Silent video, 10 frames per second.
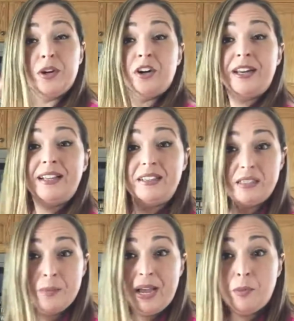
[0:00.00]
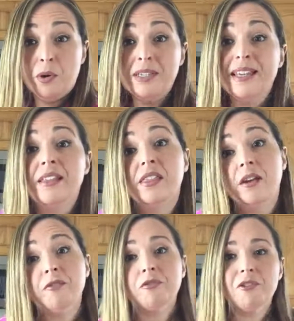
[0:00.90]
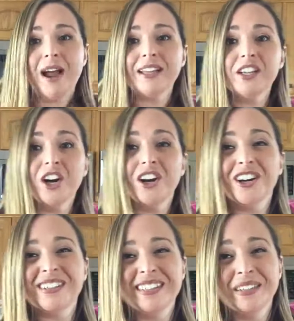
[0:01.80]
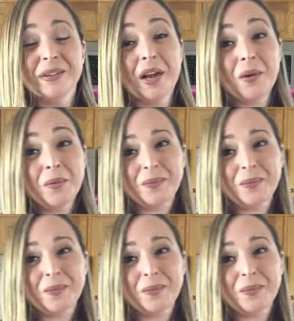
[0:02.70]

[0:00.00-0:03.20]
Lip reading: we're gonna get these bad boys in the fryer. Here we go.